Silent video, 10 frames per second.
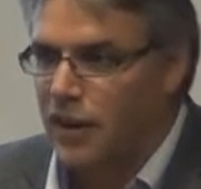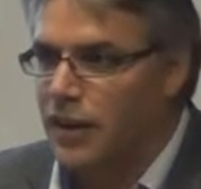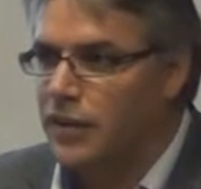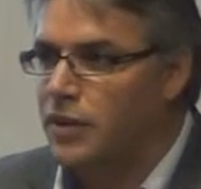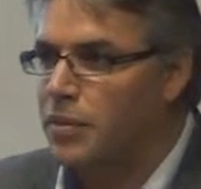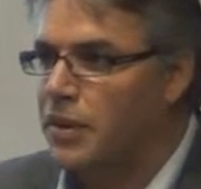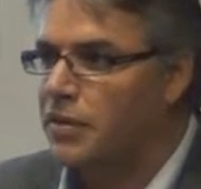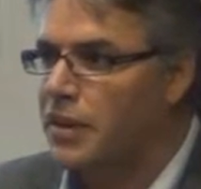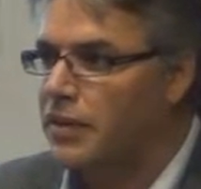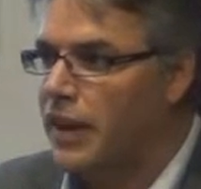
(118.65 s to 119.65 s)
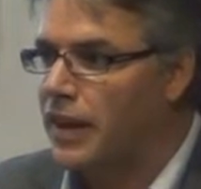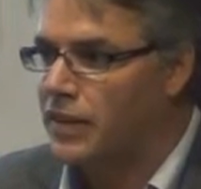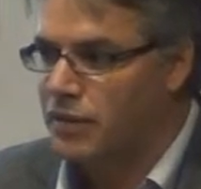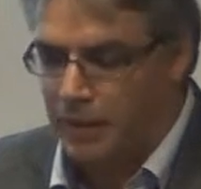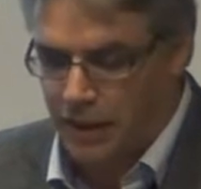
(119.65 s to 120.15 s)
2.3 of
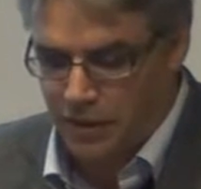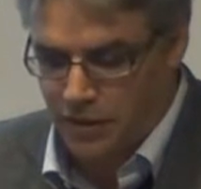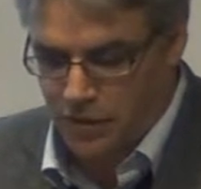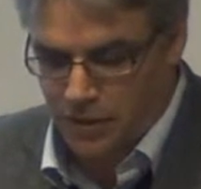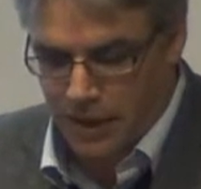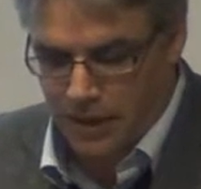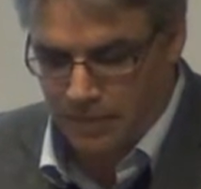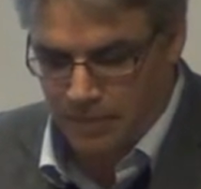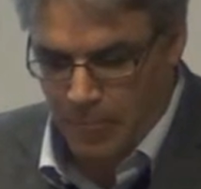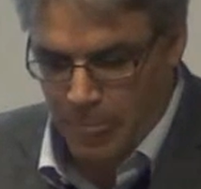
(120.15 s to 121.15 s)
that is remaining to draw down.